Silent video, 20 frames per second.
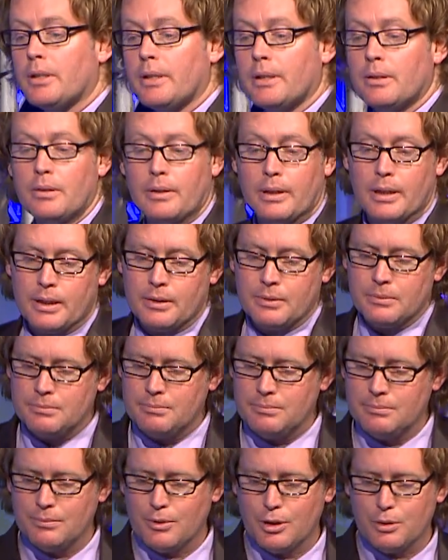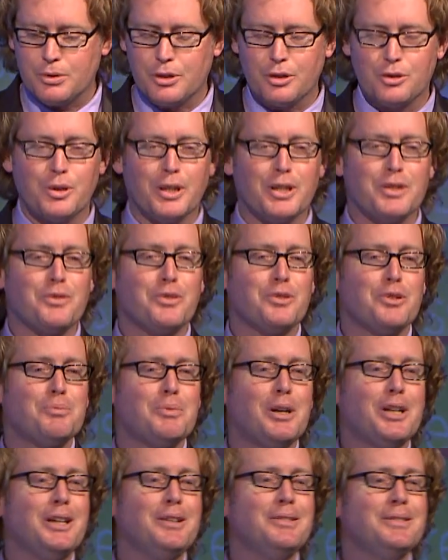and, and there was a transfer of
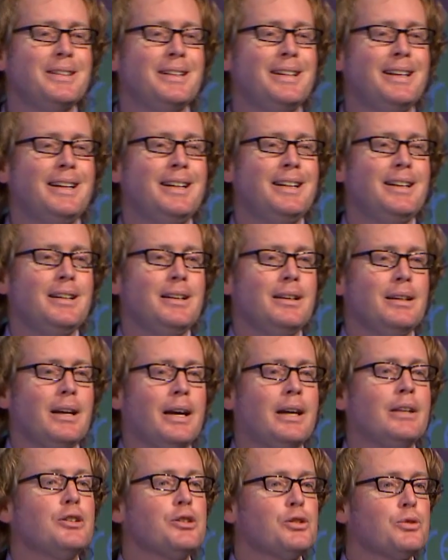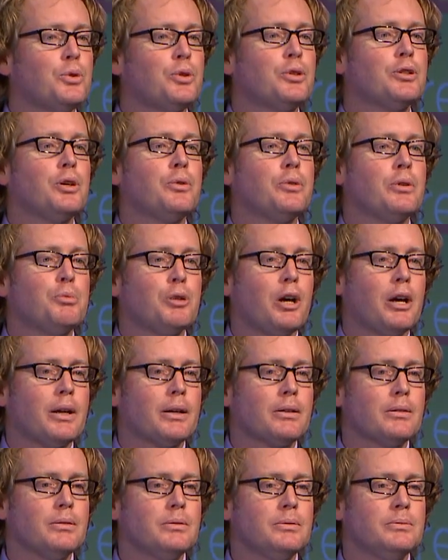money and the store owned the product.